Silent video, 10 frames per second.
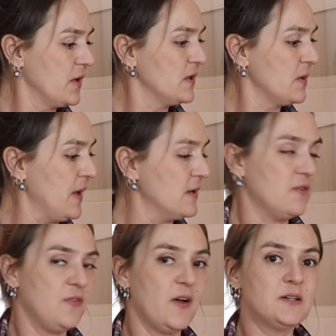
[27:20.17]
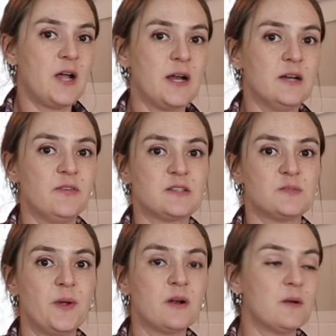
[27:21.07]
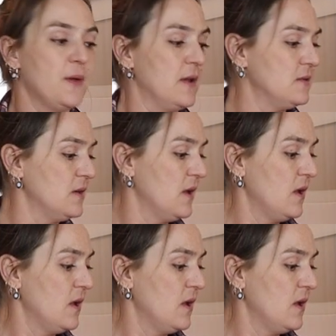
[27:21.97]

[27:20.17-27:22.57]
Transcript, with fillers: really been a fun kind of experiment